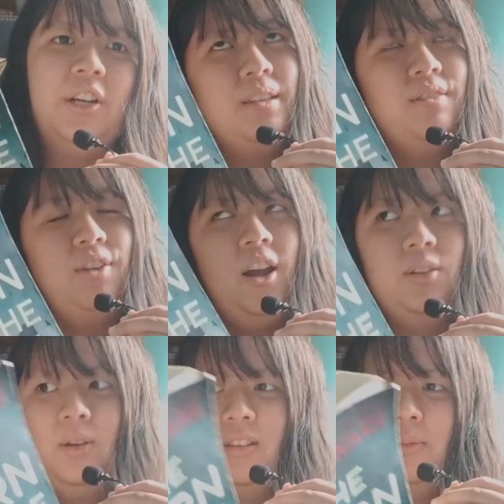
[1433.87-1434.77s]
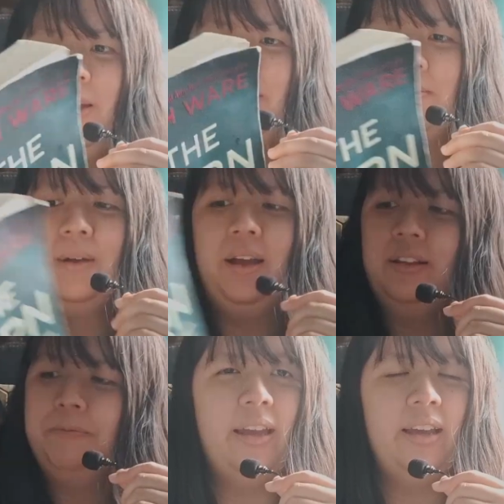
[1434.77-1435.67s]
It's very hard to explain, but
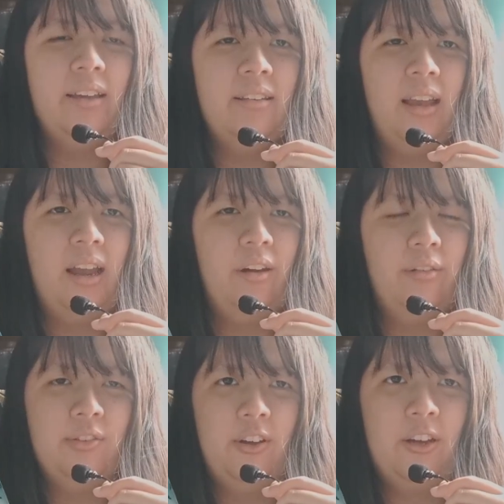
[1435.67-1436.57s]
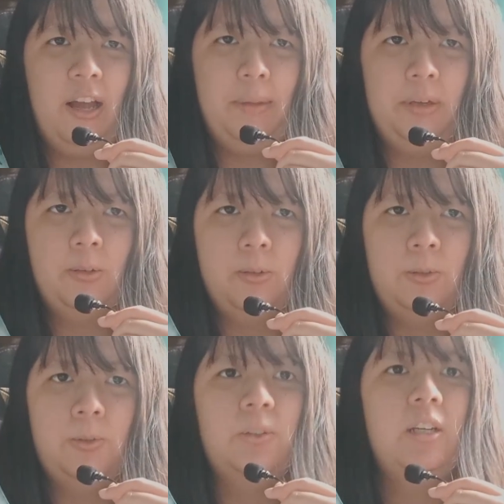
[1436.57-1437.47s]
I guess I kind of saw it coming
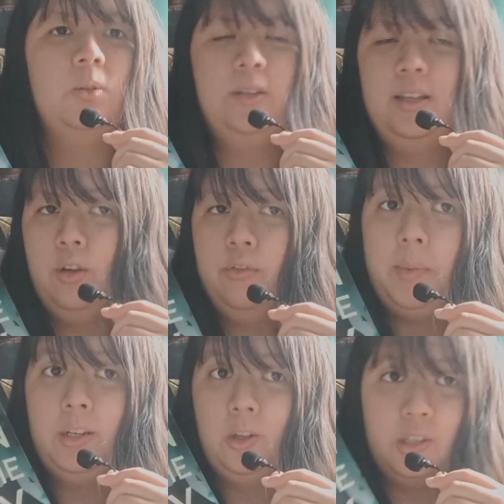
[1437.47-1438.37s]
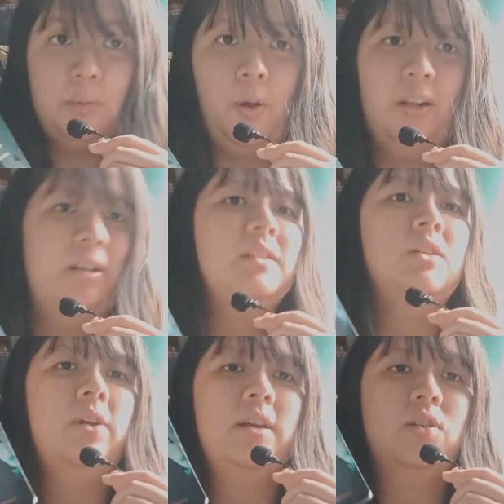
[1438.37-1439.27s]
also. So that's all for my non-spoilers.
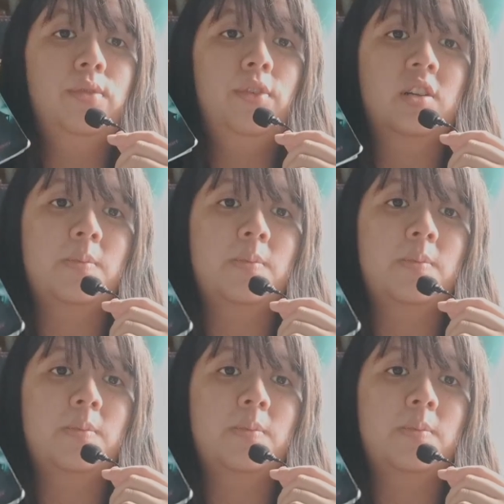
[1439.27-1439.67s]
Okay, so for the